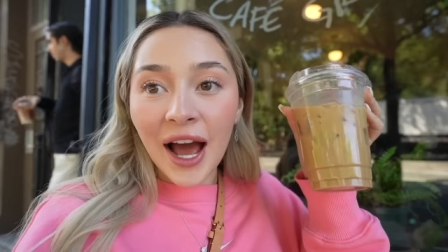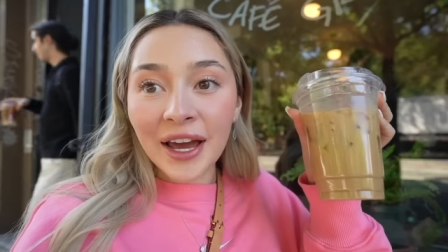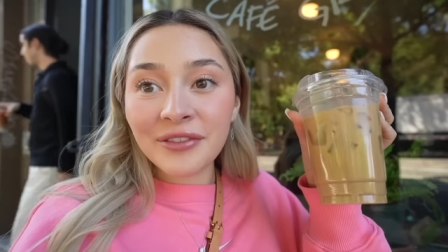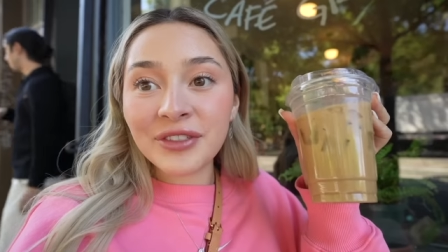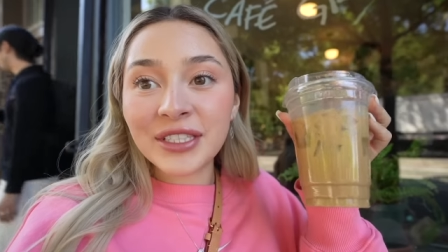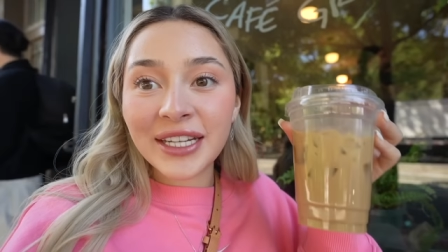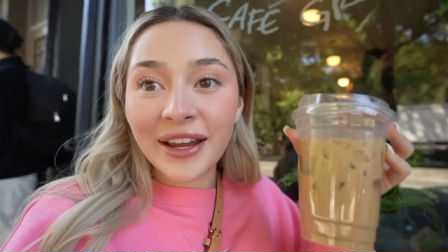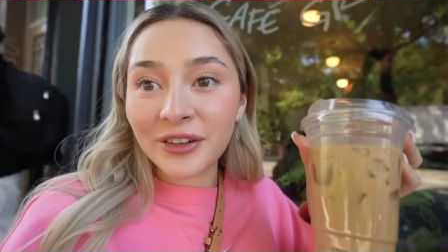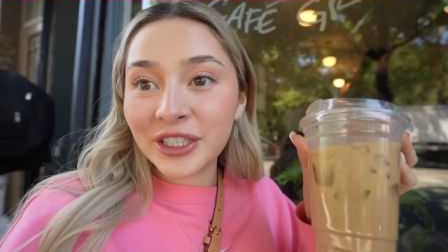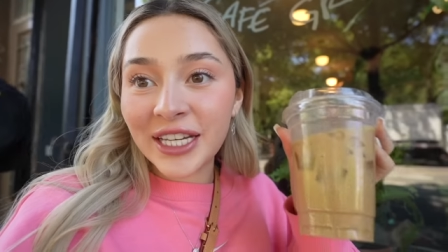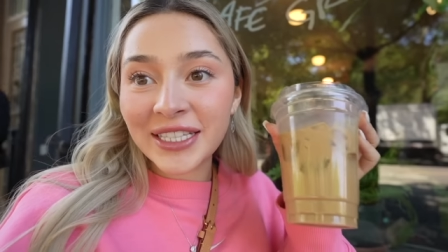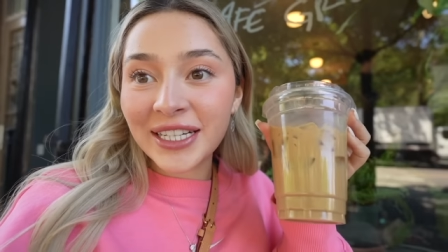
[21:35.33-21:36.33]
I've
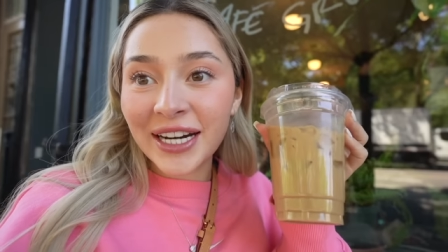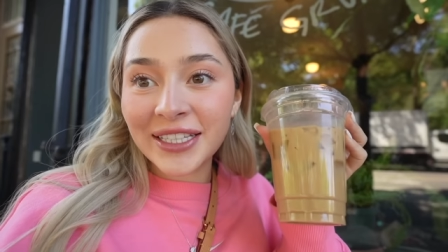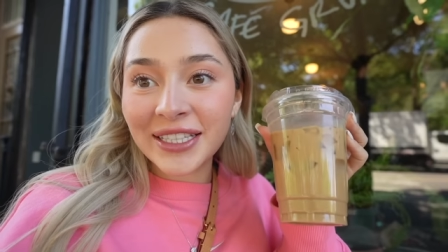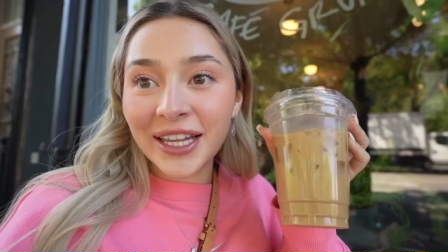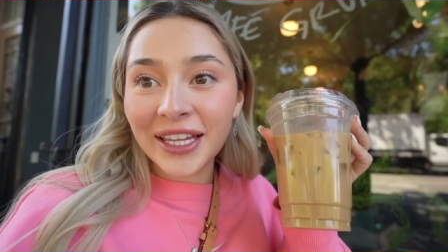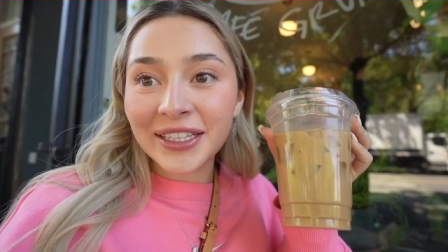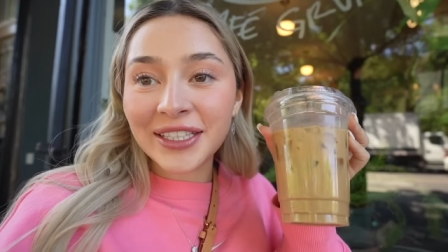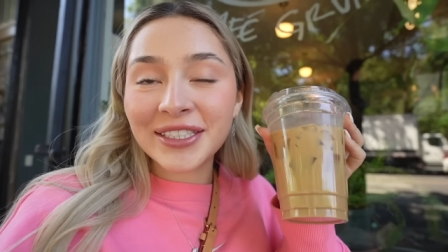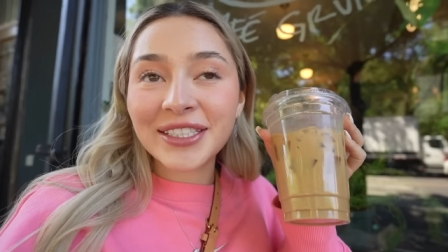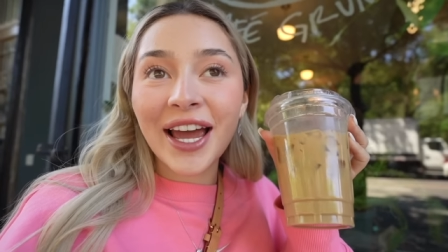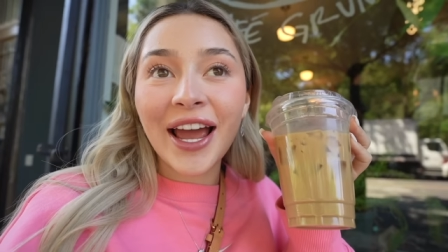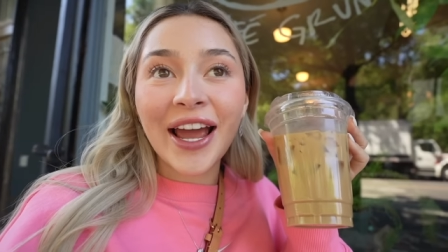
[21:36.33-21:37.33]
never tasted anything like
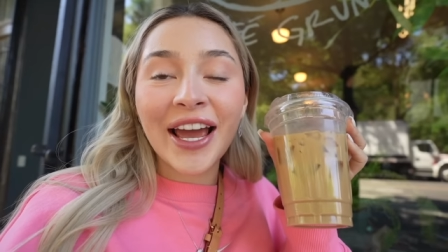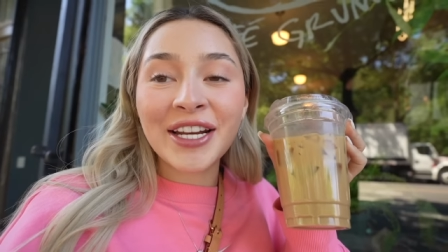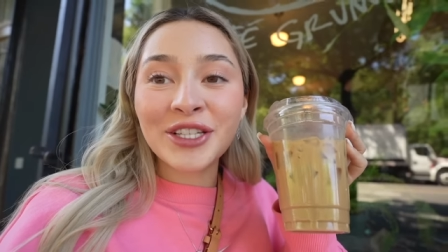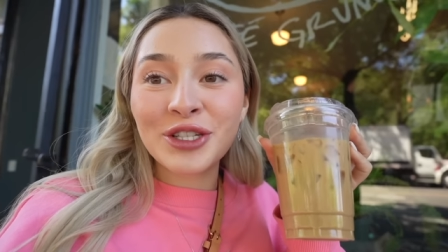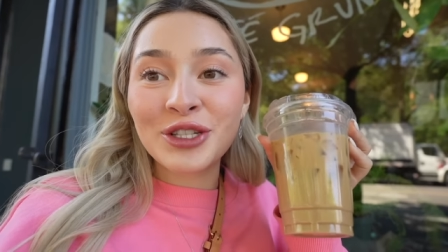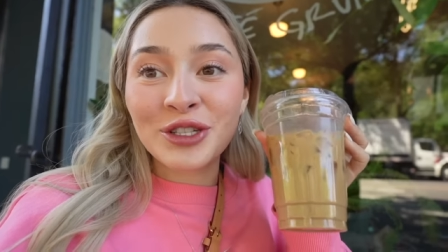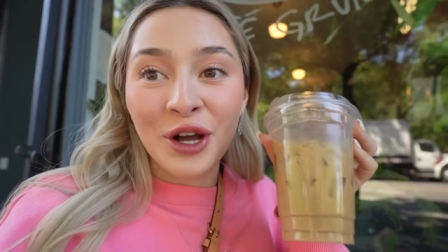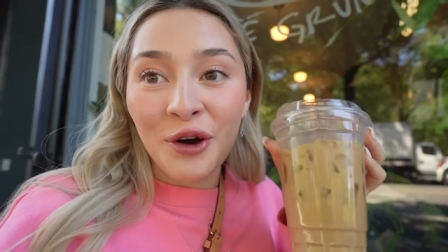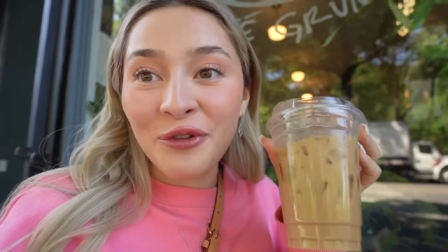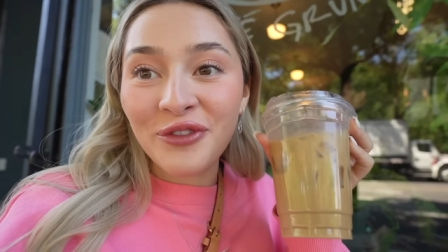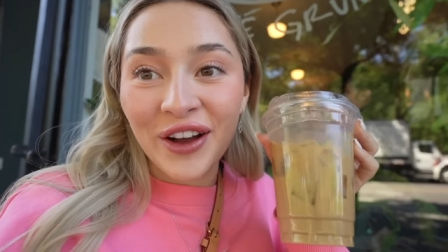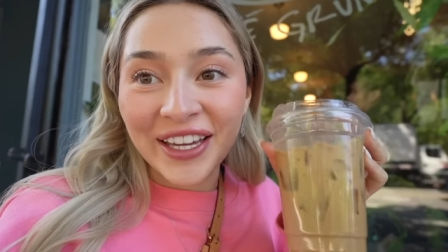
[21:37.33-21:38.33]
this, and it's
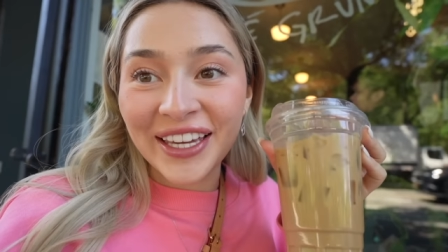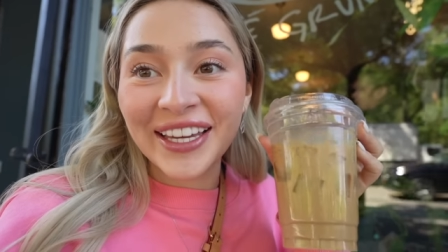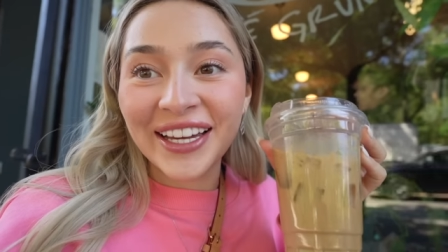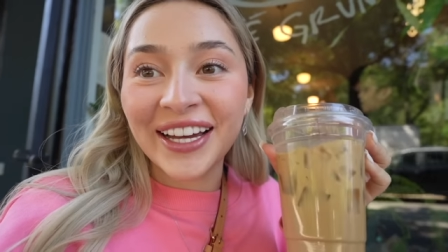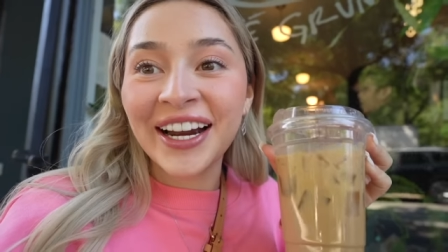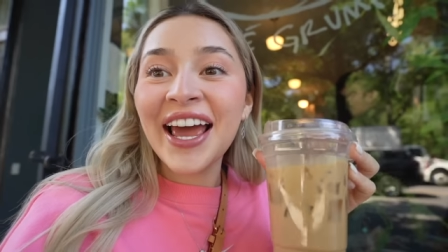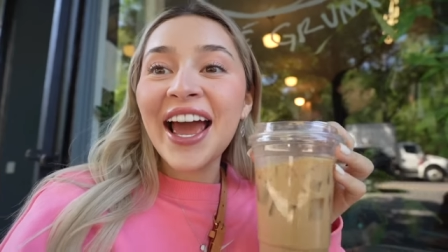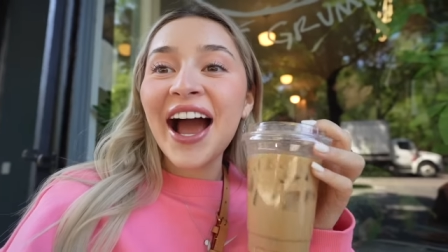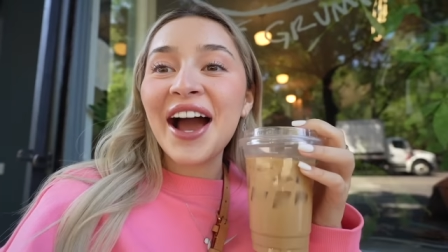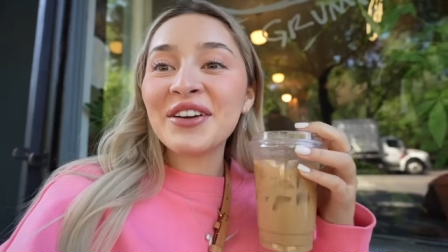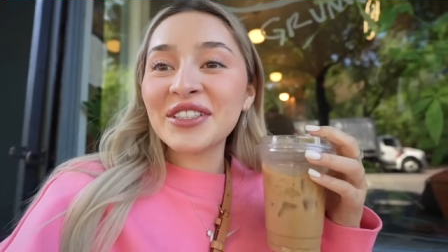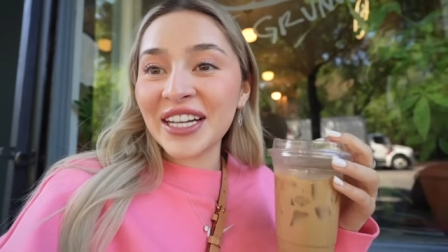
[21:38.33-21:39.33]
so good.
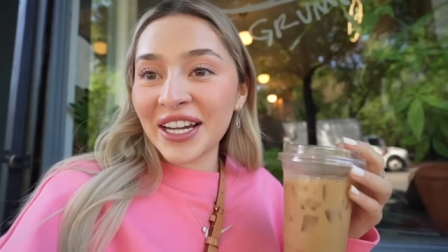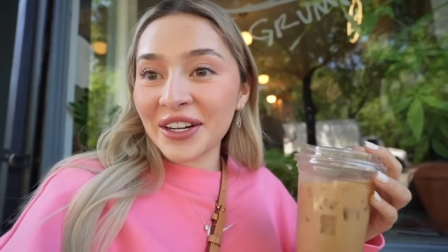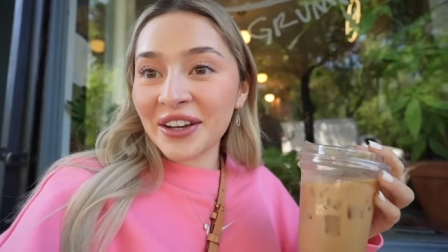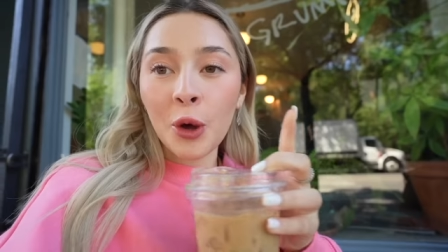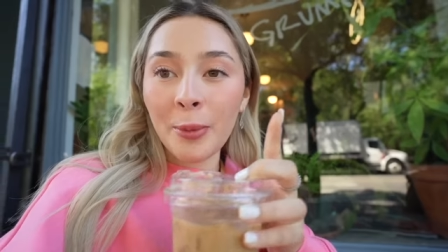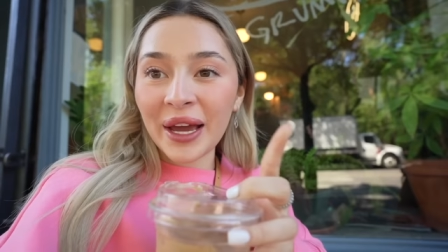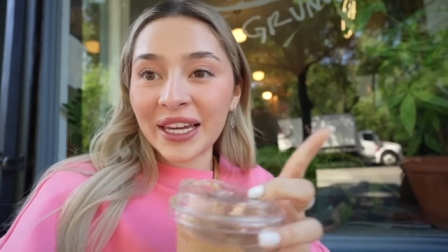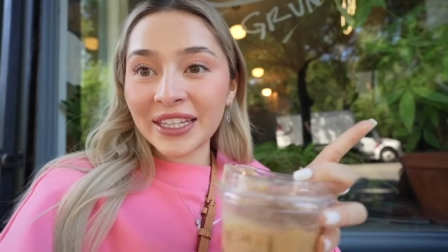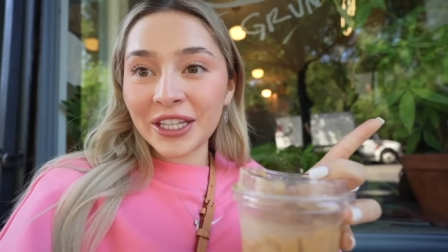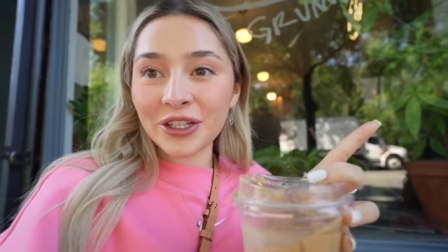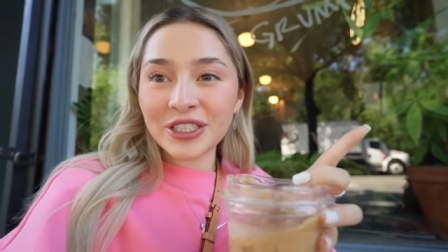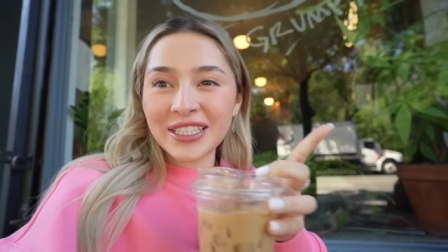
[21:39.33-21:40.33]
I wish I could go back
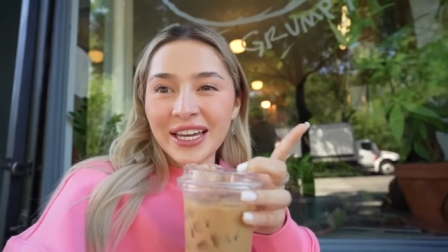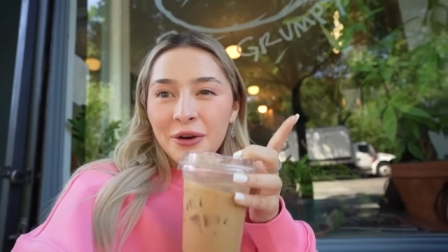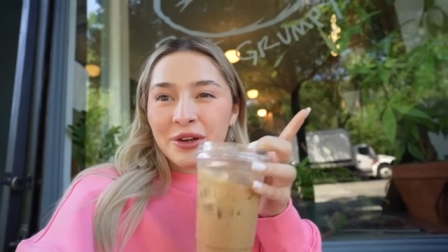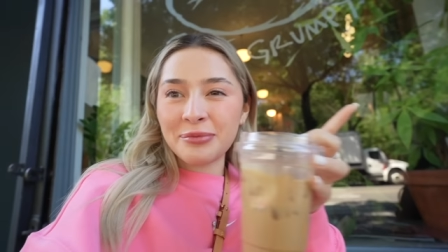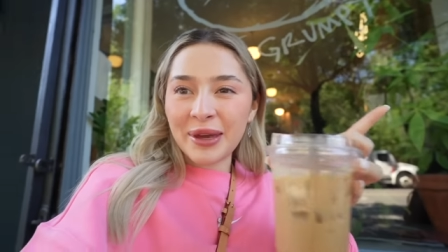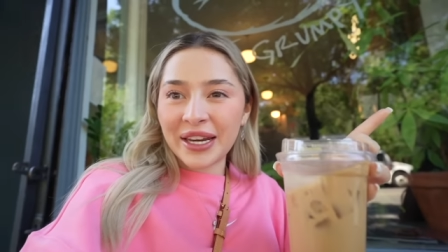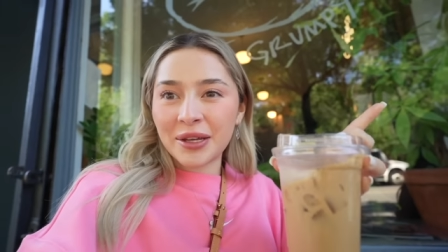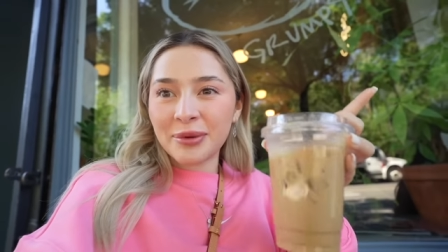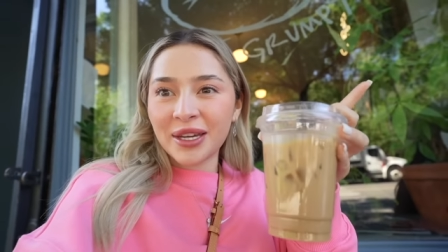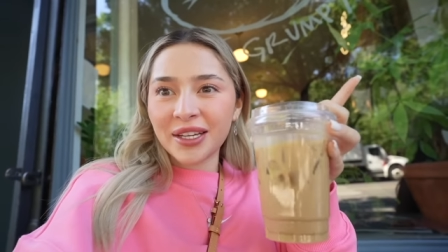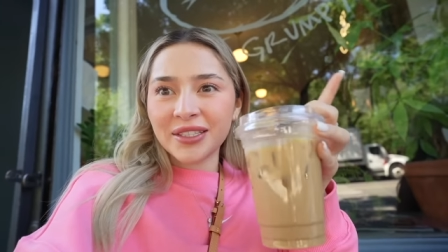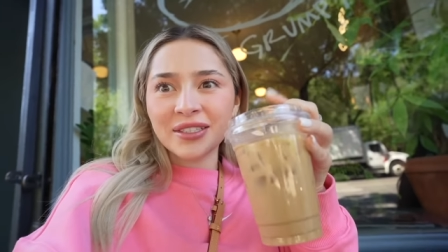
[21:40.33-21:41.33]
in there and see how he made it because